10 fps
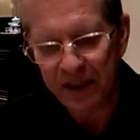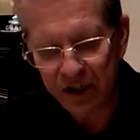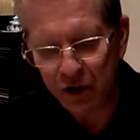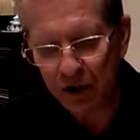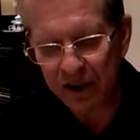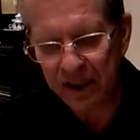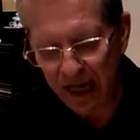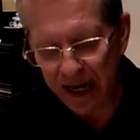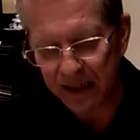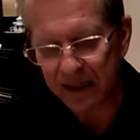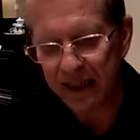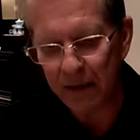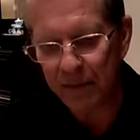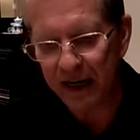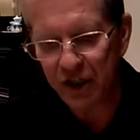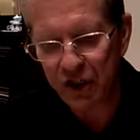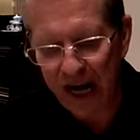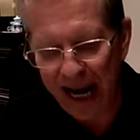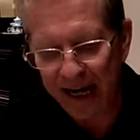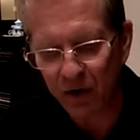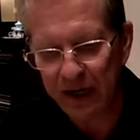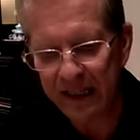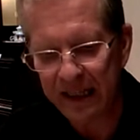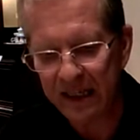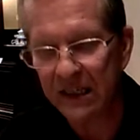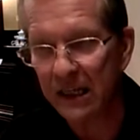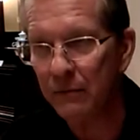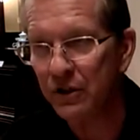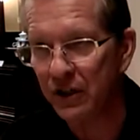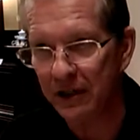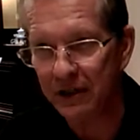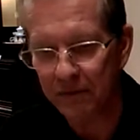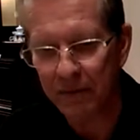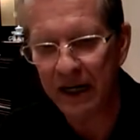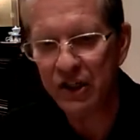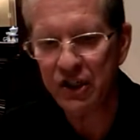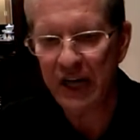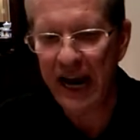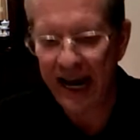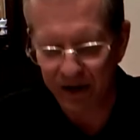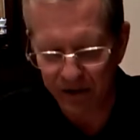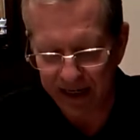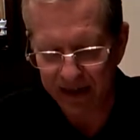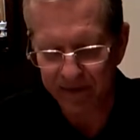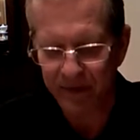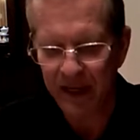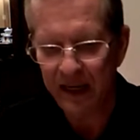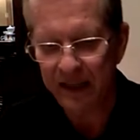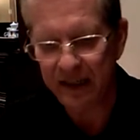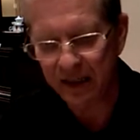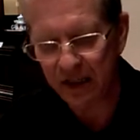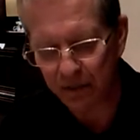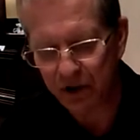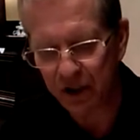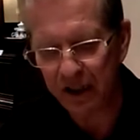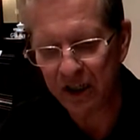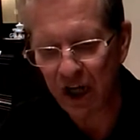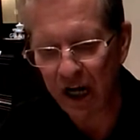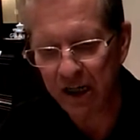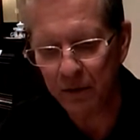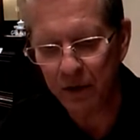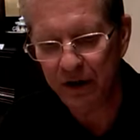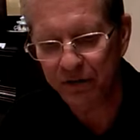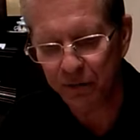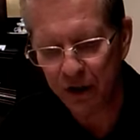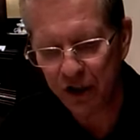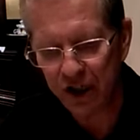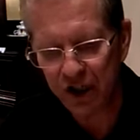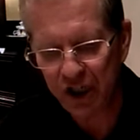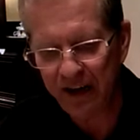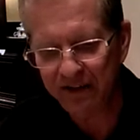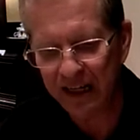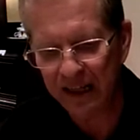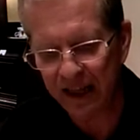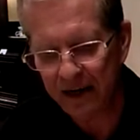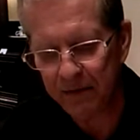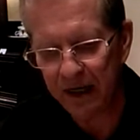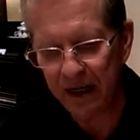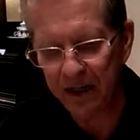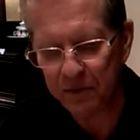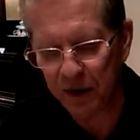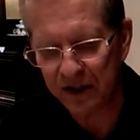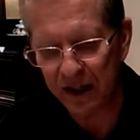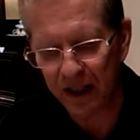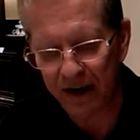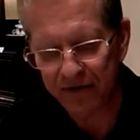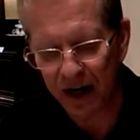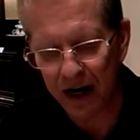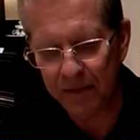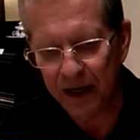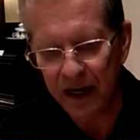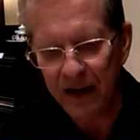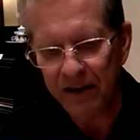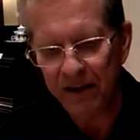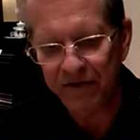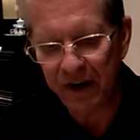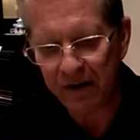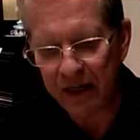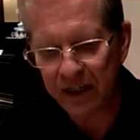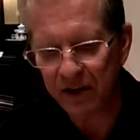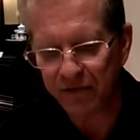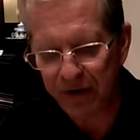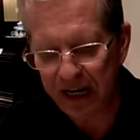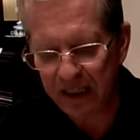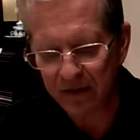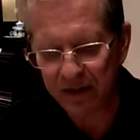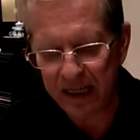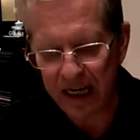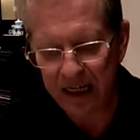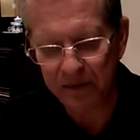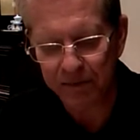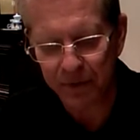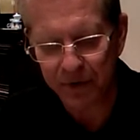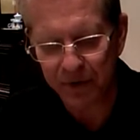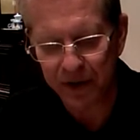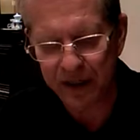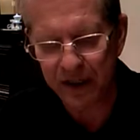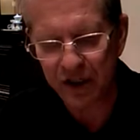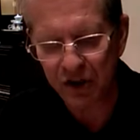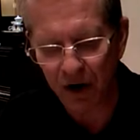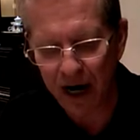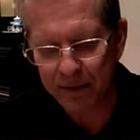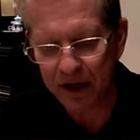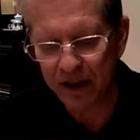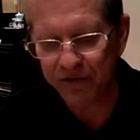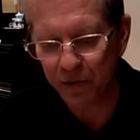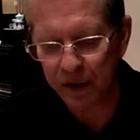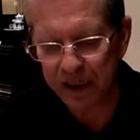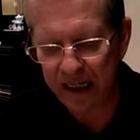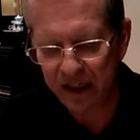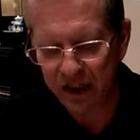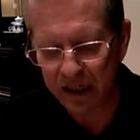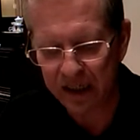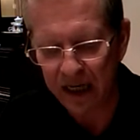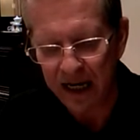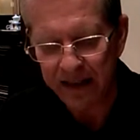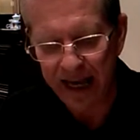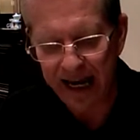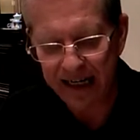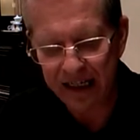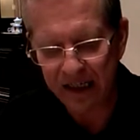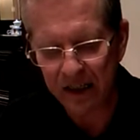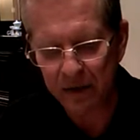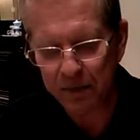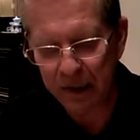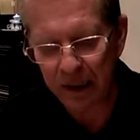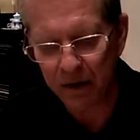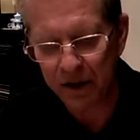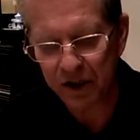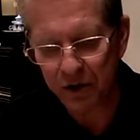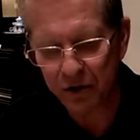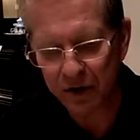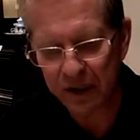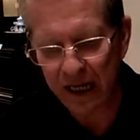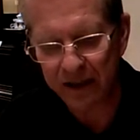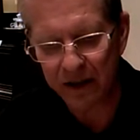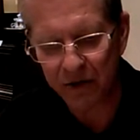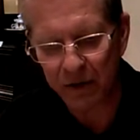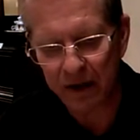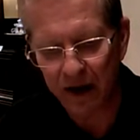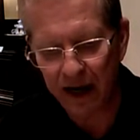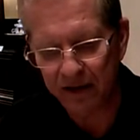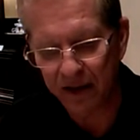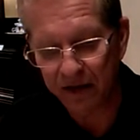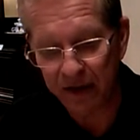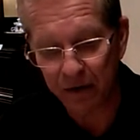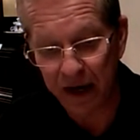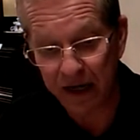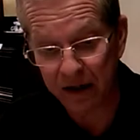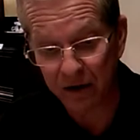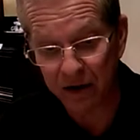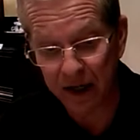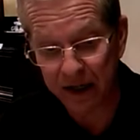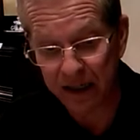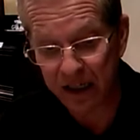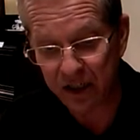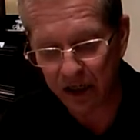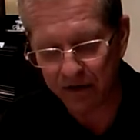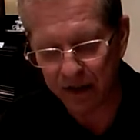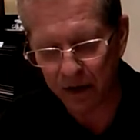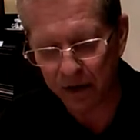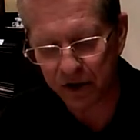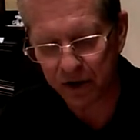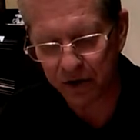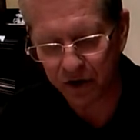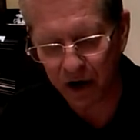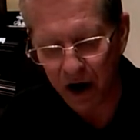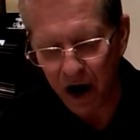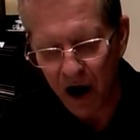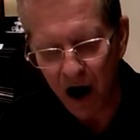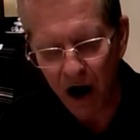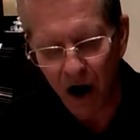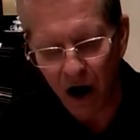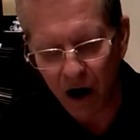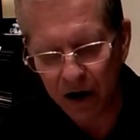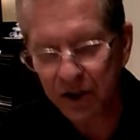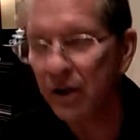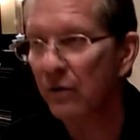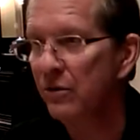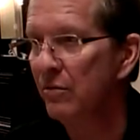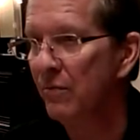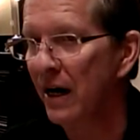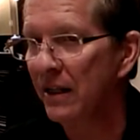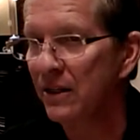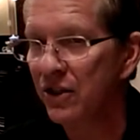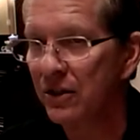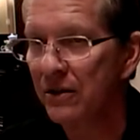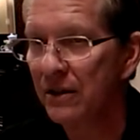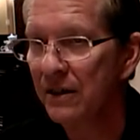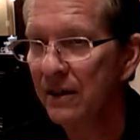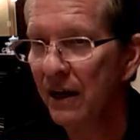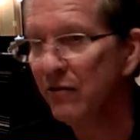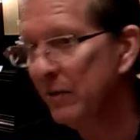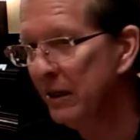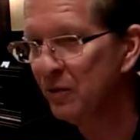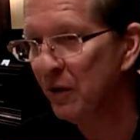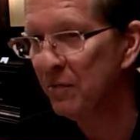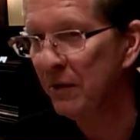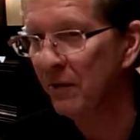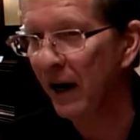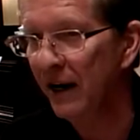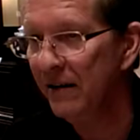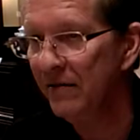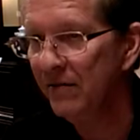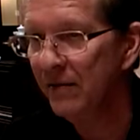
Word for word: Nichiren says that by shattering the assumption, by shattering the assumption that Shakyamuni first achieved enlightenment in his present lifetime, the various effects of attaining Buddhahood described in the four teachings, that is, in the pre Lotus Sutras and the, three, and the theoretical uh, teaching of the Lotus Sutra, are also demolished. Everybody's with me, right?